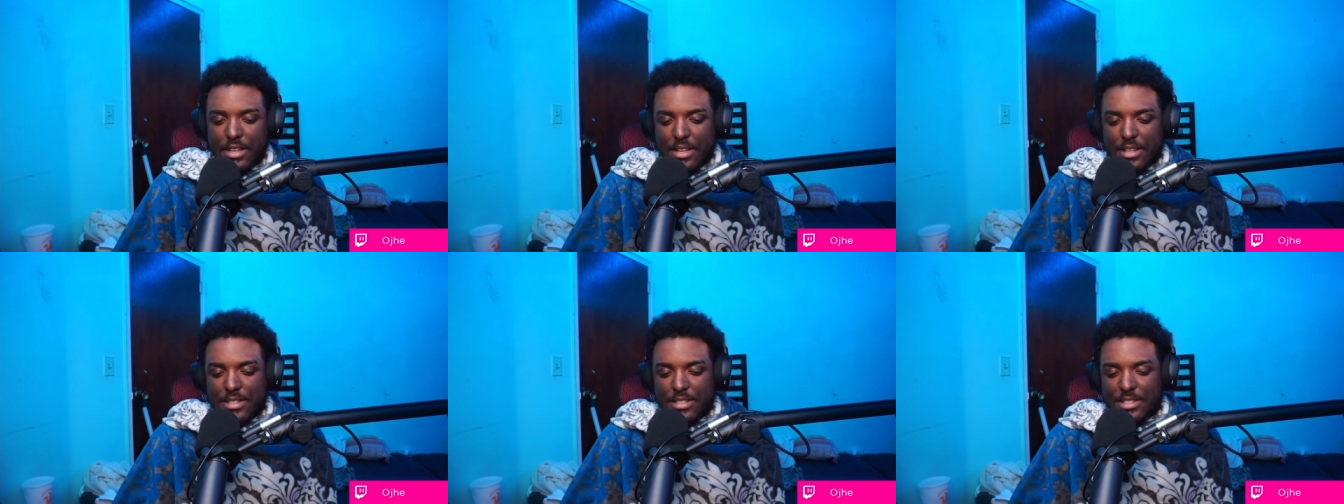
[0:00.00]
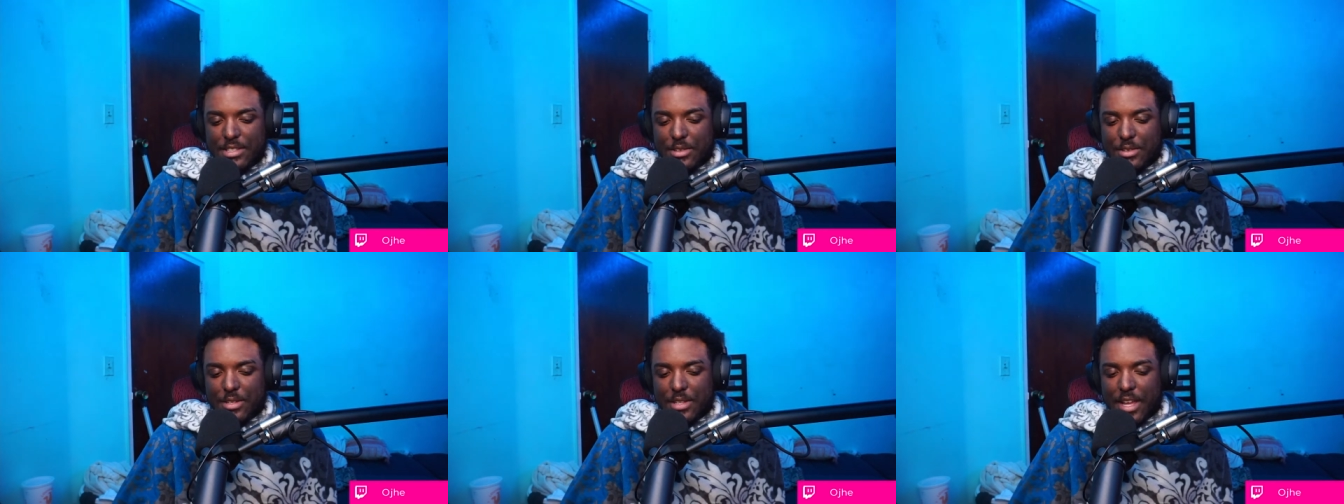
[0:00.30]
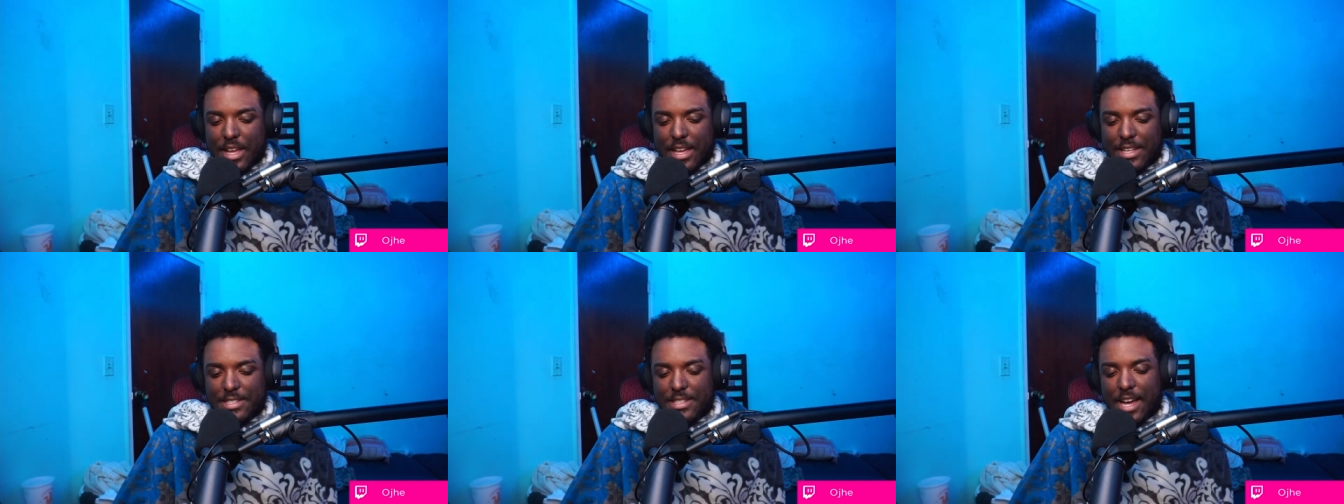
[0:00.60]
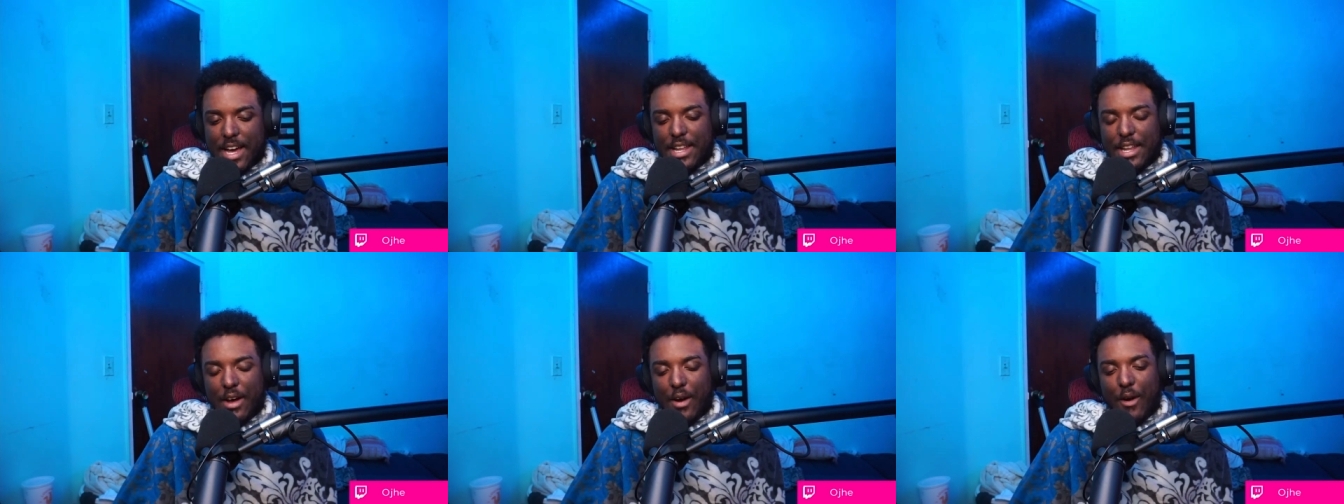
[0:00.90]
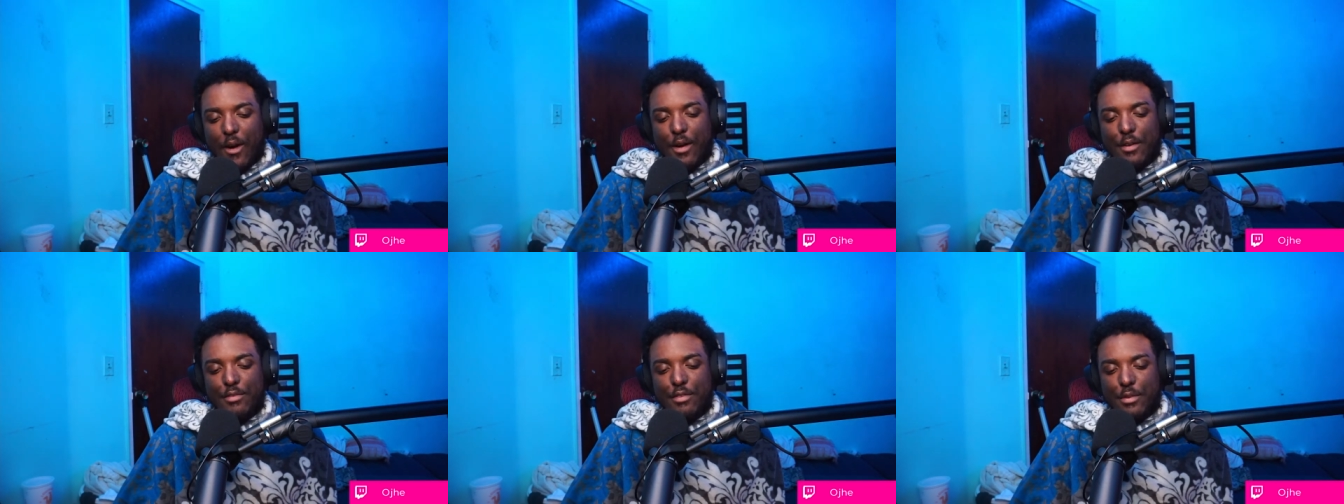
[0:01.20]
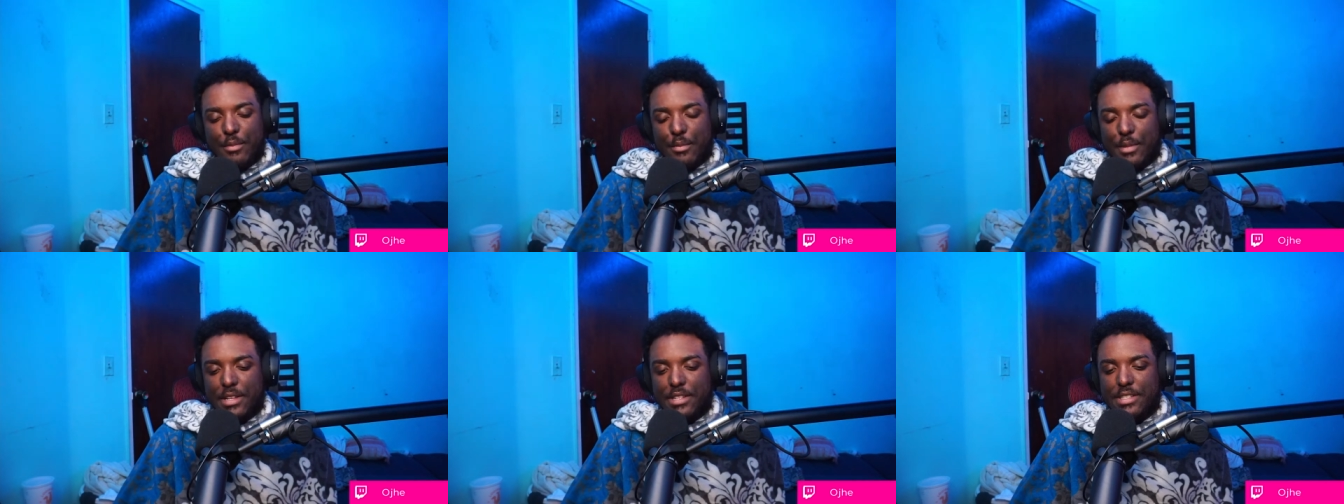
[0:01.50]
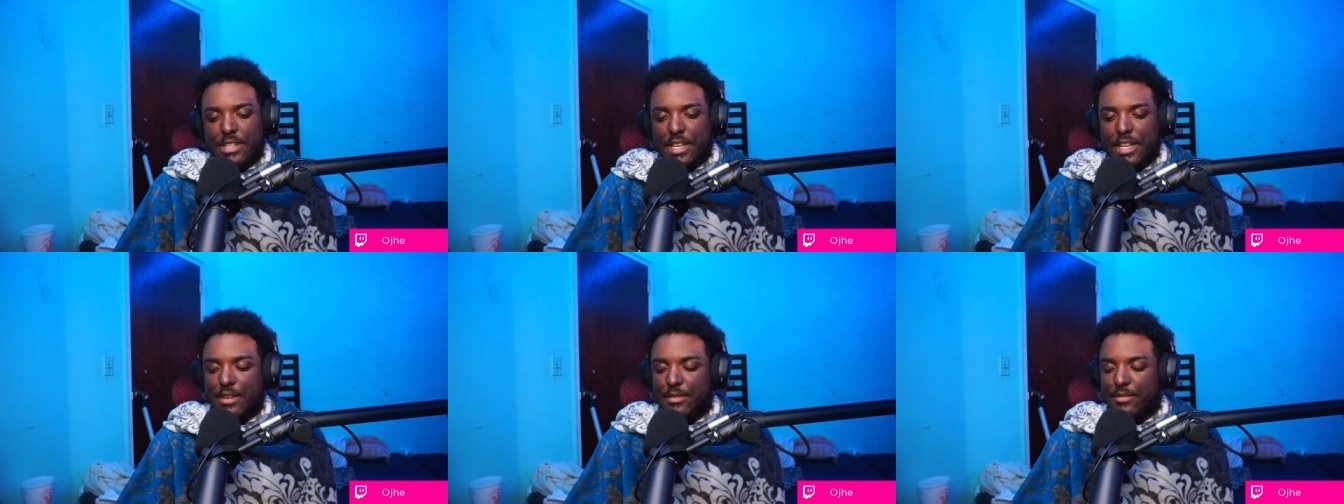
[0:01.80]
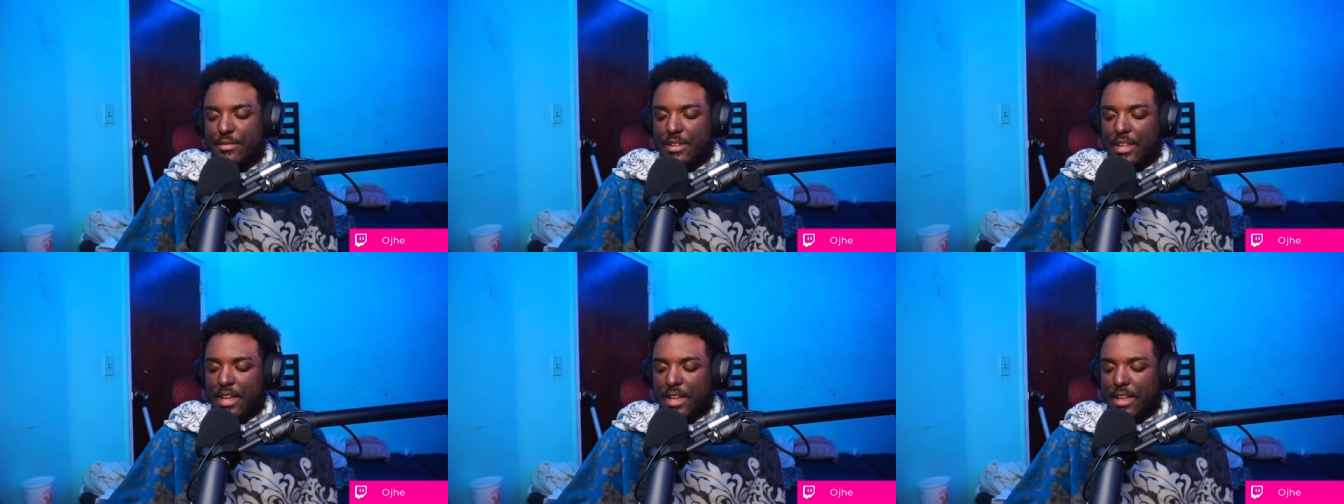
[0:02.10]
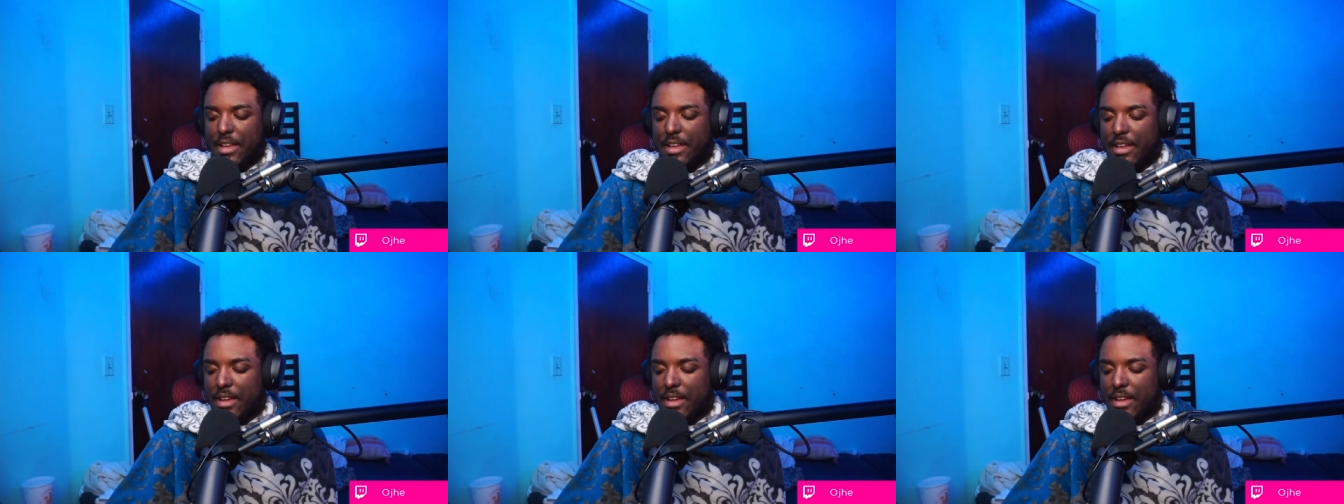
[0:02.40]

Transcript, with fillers: so like it's kind of hard for me to give like